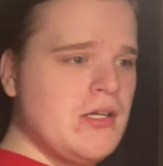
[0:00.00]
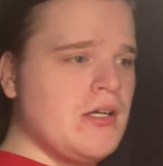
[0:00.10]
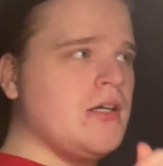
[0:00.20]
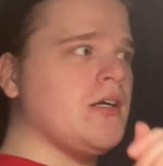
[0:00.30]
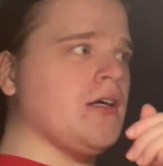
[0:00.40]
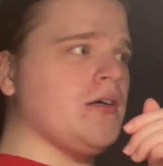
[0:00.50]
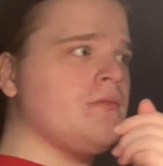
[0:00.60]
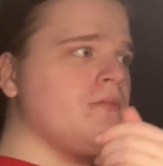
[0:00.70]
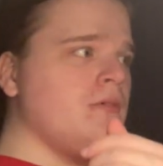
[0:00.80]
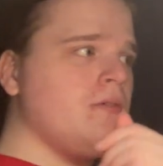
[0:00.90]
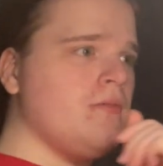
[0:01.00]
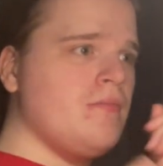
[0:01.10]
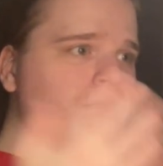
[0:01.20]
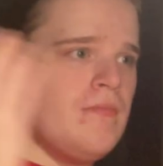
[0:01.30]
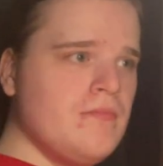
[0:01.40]
your
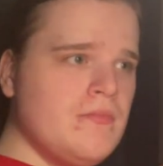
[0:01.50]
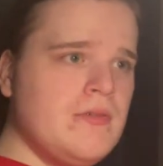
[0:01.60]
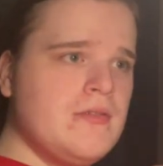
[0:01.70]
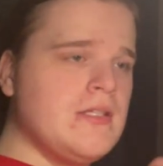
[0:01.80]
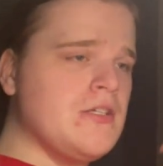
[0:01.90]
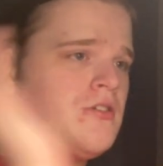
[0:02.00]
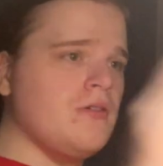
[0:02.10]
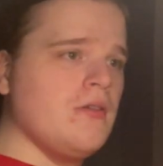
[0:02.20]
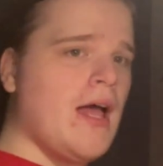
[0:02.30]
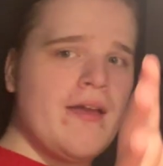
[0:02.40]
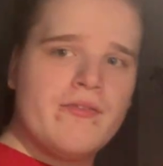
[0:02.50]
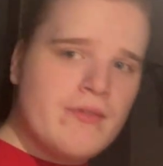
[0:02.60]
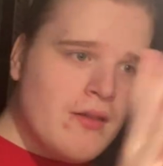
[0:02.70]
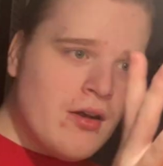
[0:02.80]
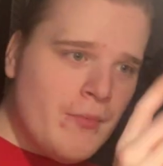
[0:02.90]
digital life
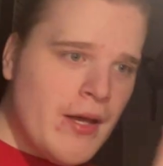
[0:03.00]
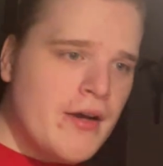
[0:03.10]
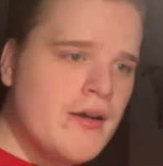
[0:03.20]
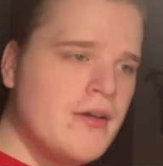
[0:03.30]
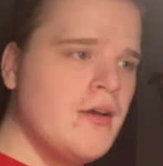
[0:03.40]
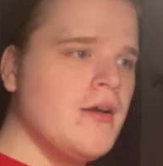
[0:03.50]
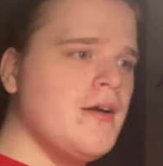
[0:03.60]
a little better.